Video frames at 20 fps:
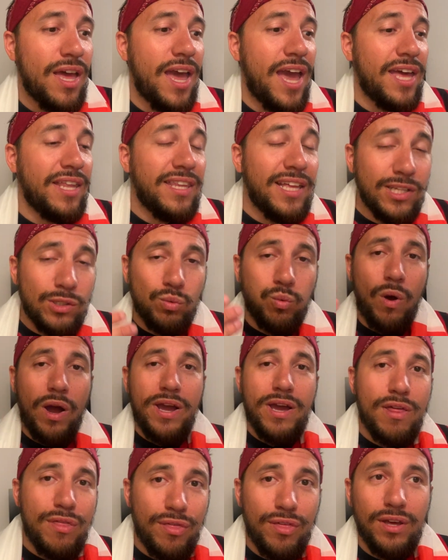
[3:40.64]
And that's
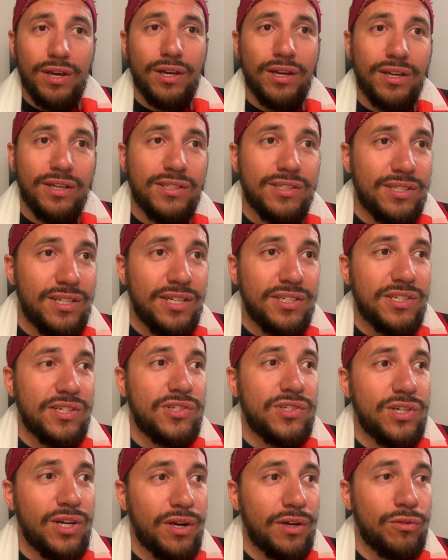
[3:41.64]
why I think it's
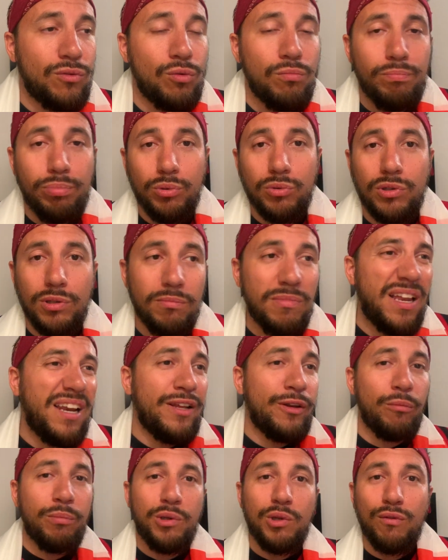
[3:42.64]
necessary to put him a
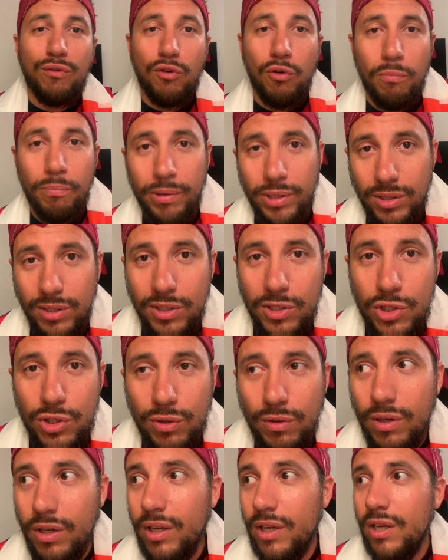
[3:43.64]
little bit of
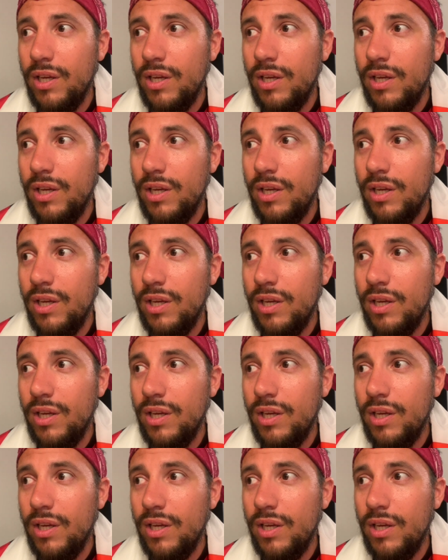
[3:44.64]
competition.